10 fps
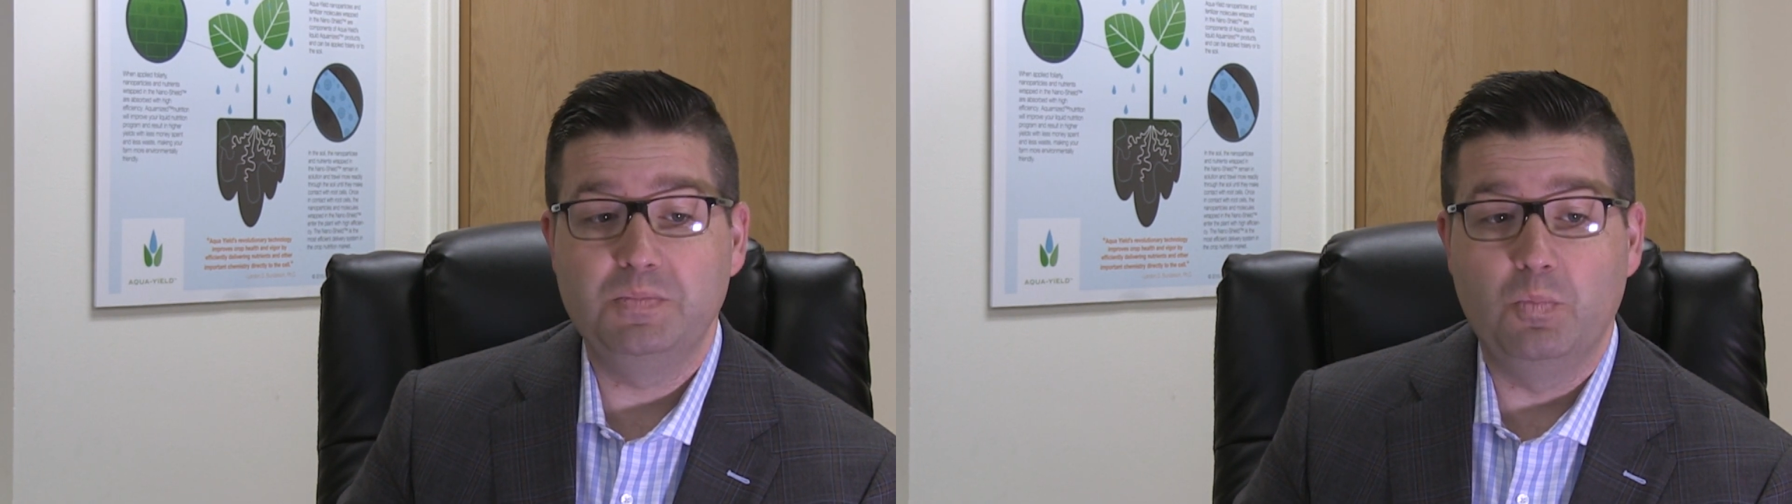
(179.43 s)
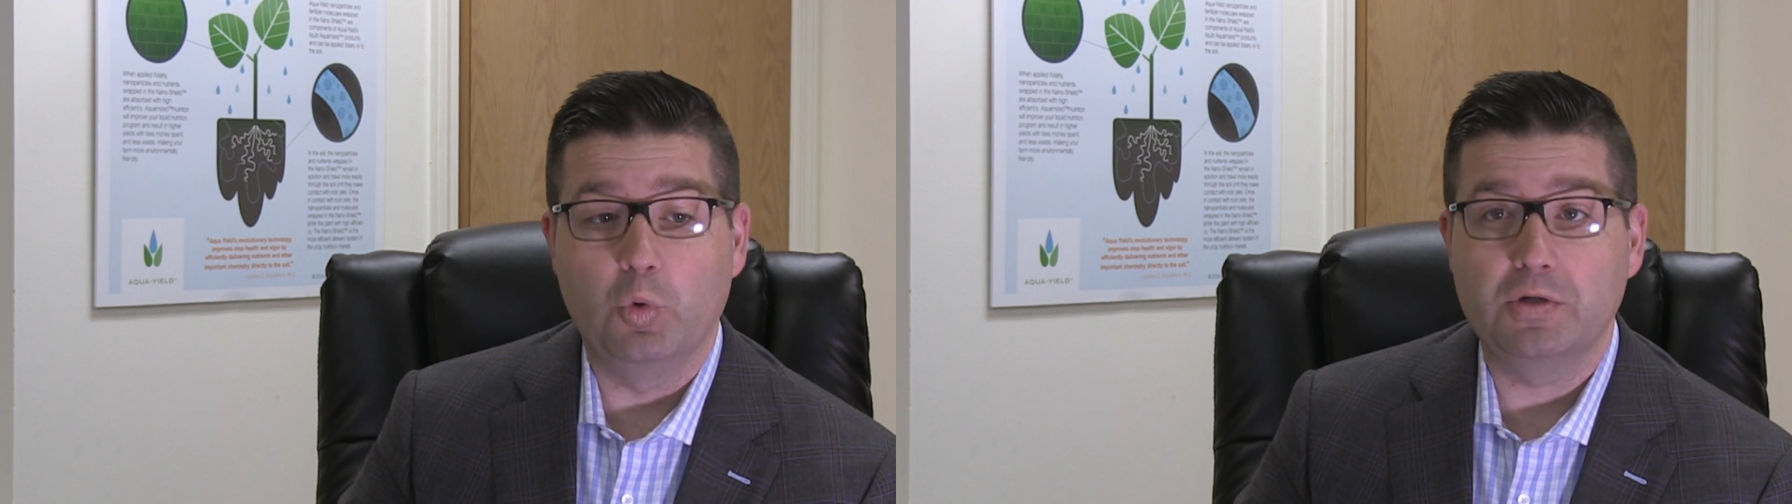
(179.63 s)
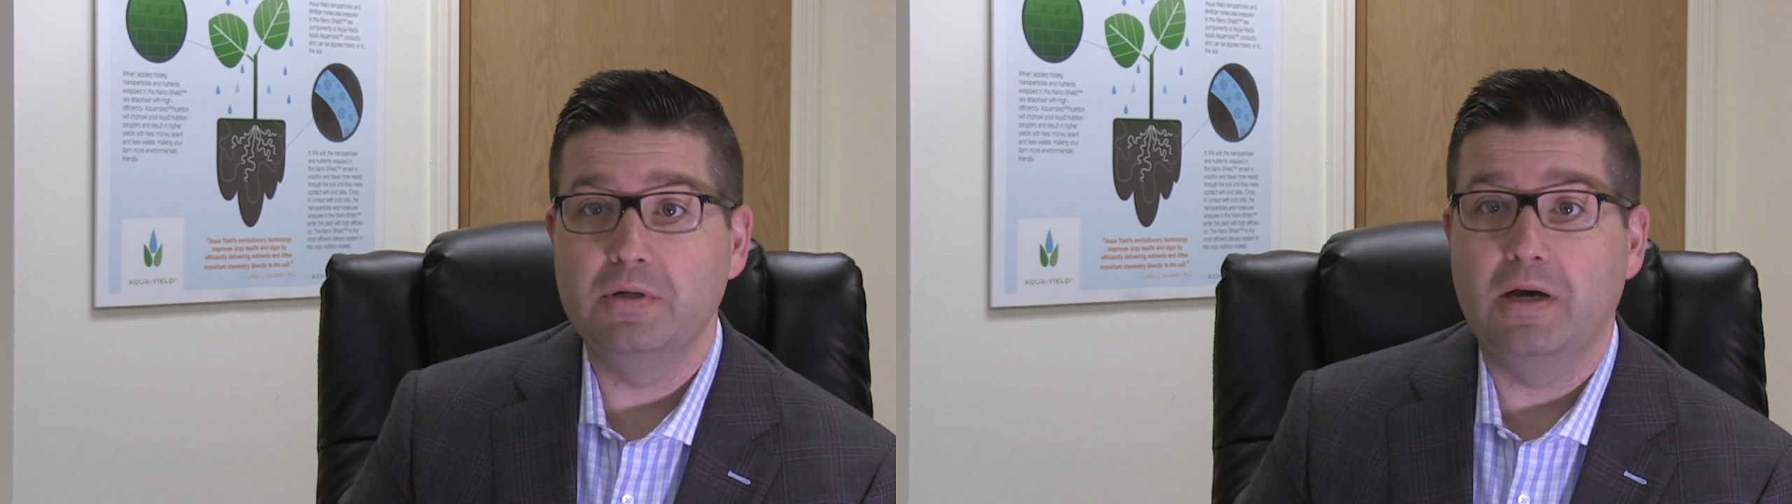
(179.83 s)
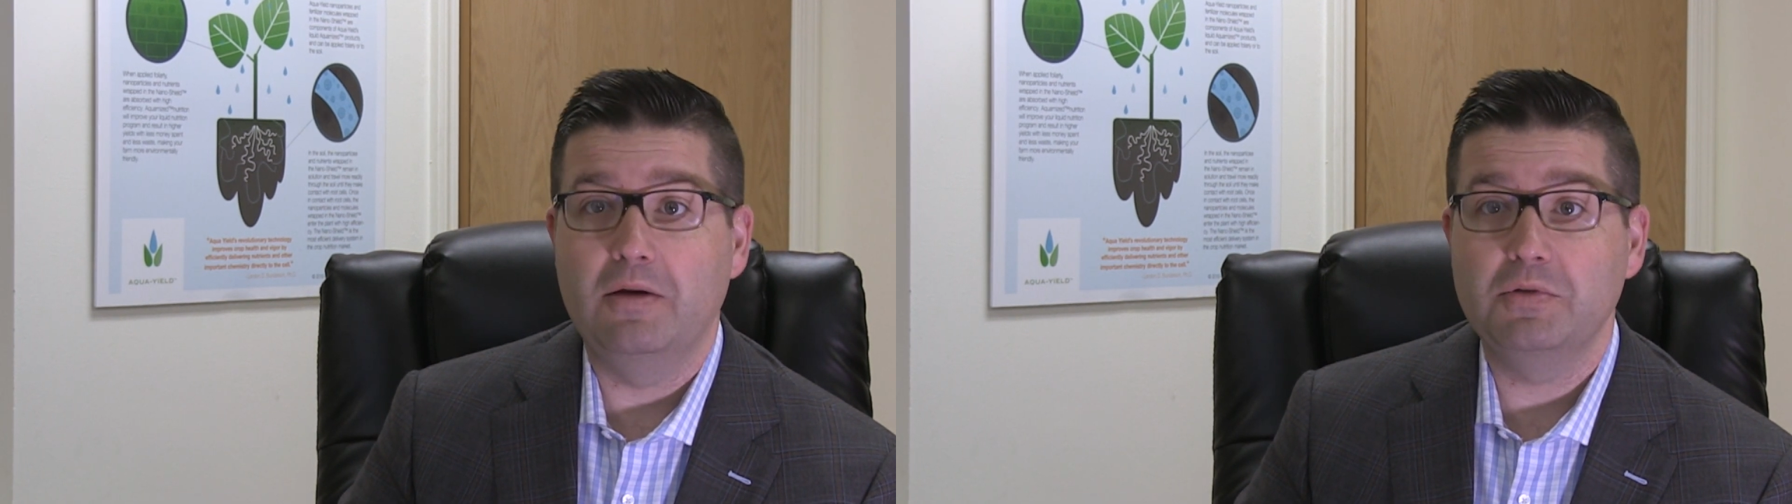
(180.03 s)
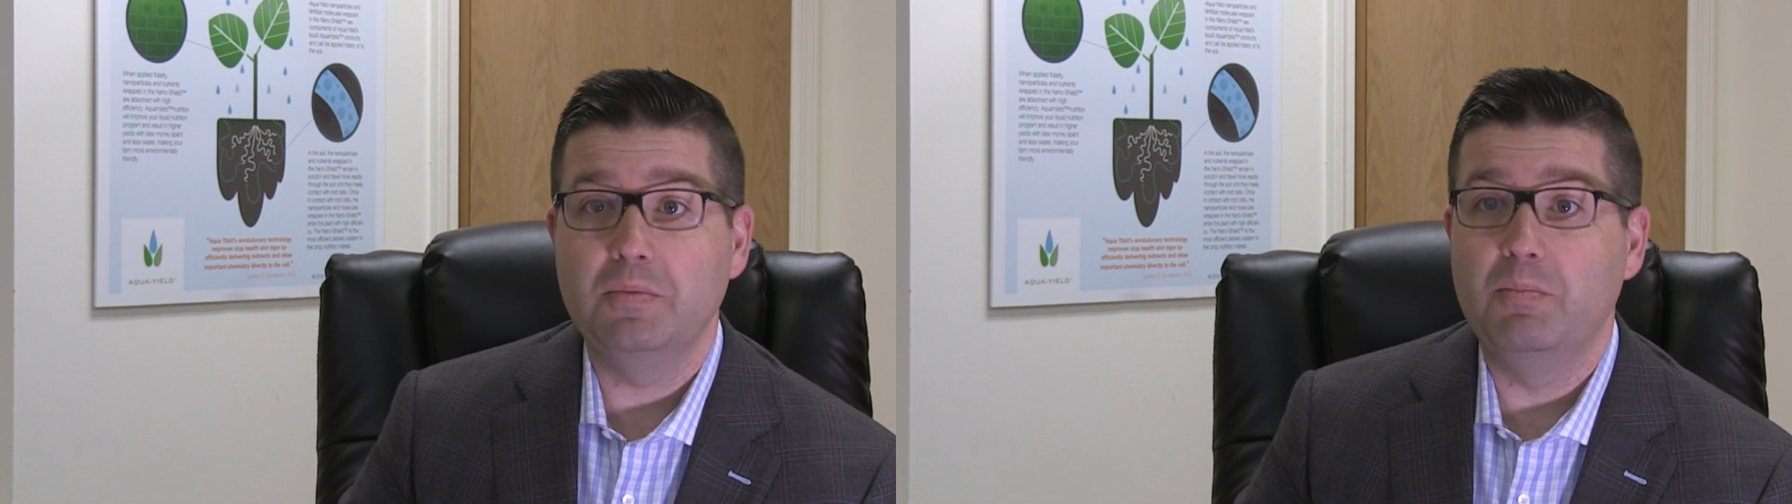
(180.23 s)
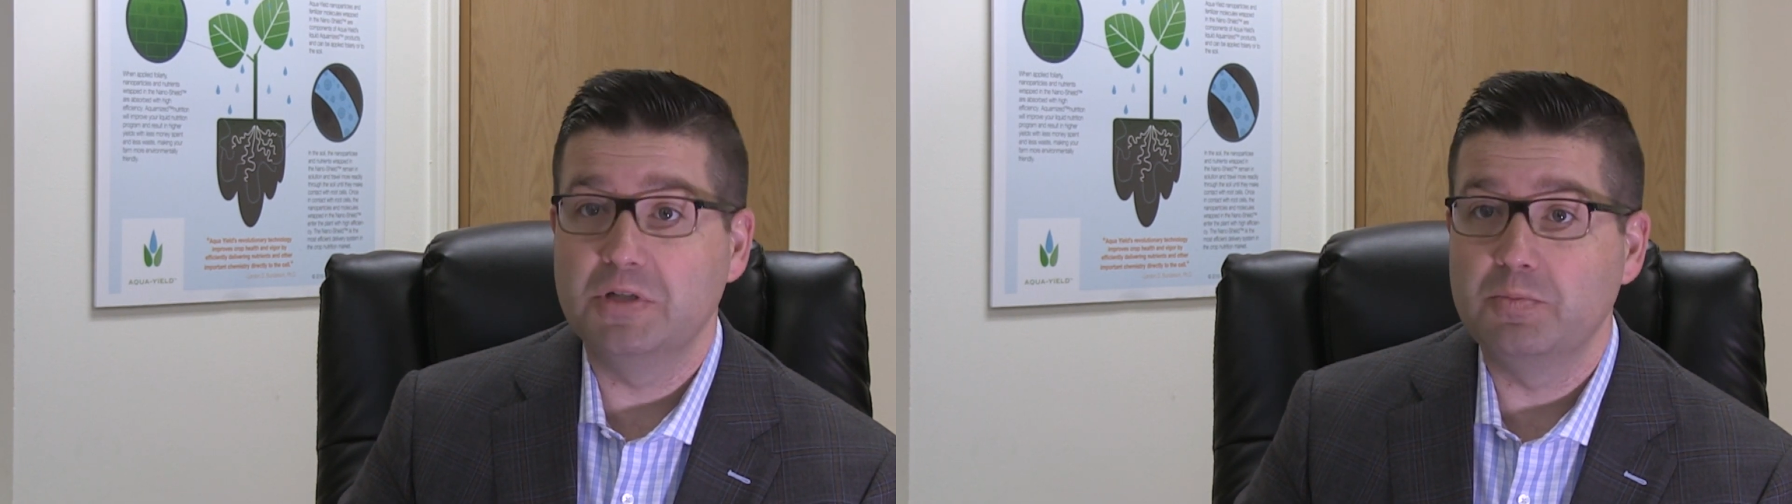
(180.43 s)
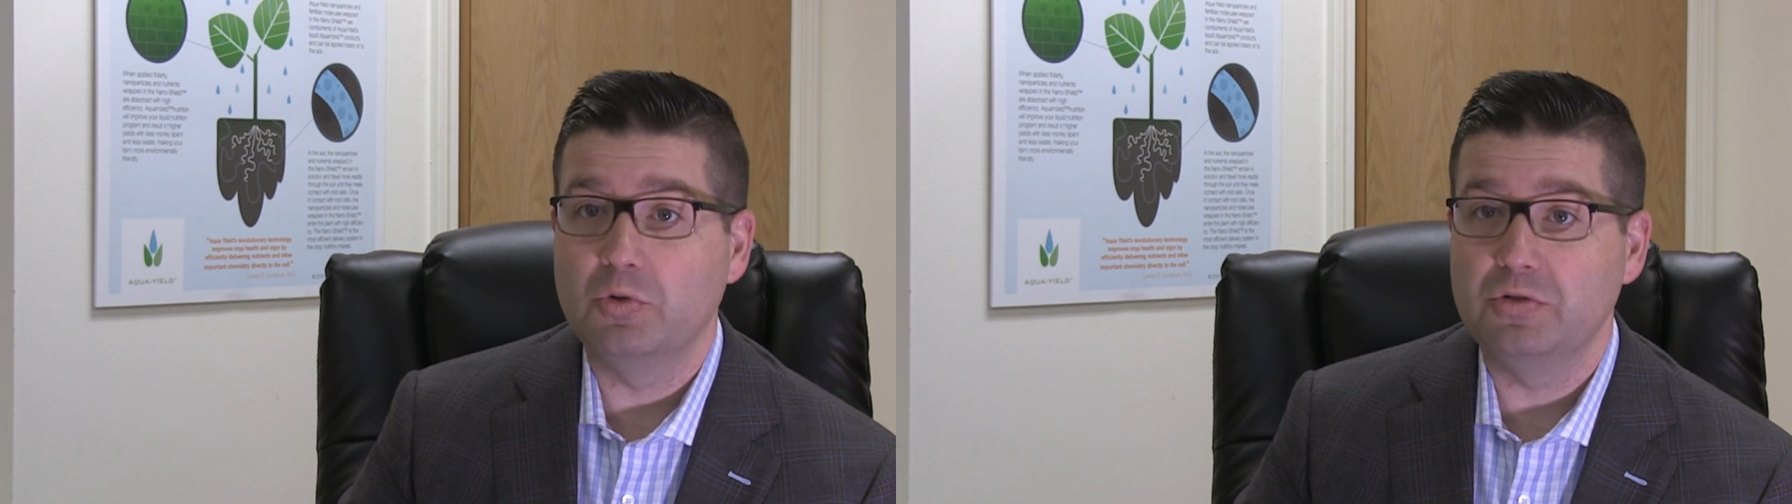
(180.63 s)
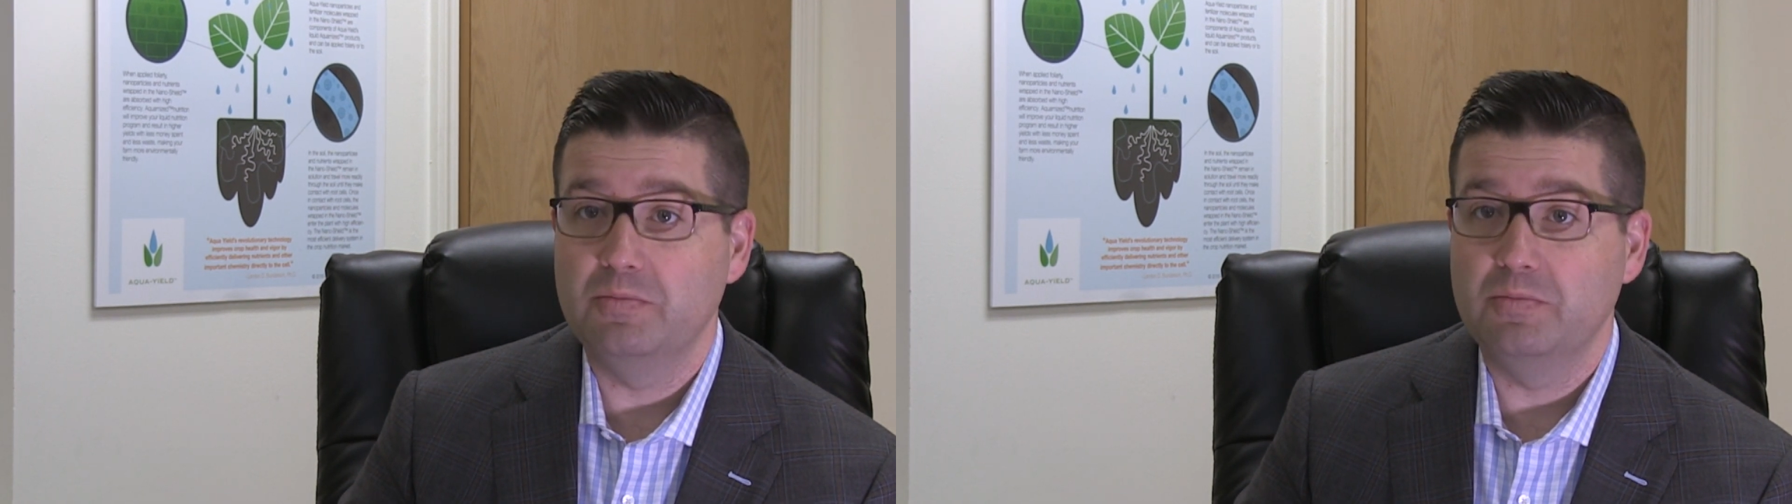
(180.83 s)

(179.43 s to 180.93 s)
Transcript: work out much more